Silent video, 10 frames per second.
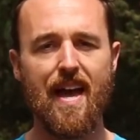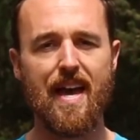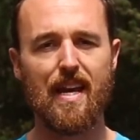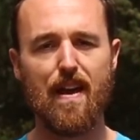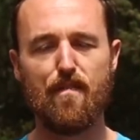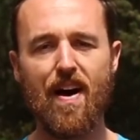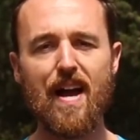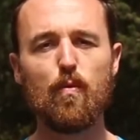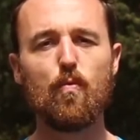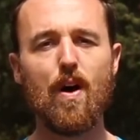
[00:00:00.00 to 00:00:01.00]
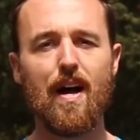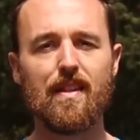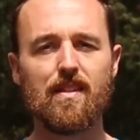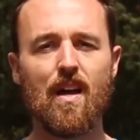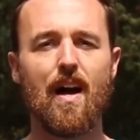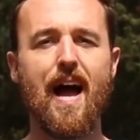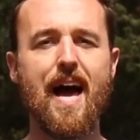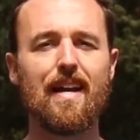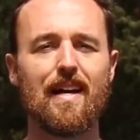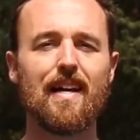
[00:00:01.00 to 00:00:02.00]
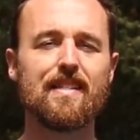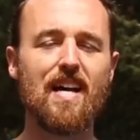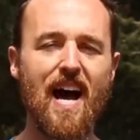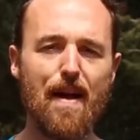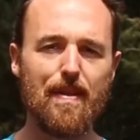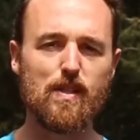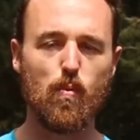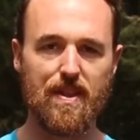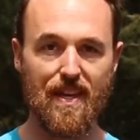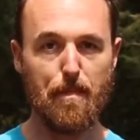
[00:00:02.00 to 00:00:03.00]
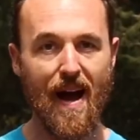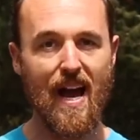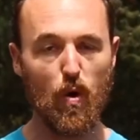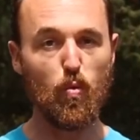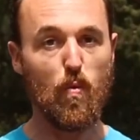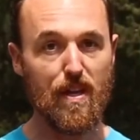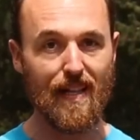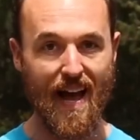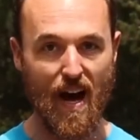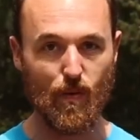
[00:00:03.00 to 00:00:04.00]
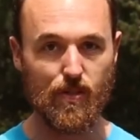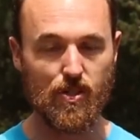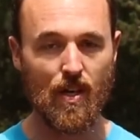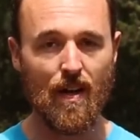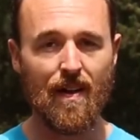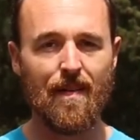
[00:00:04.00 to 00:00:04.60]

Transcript: And if I run at a time that's within my own wheelhouse,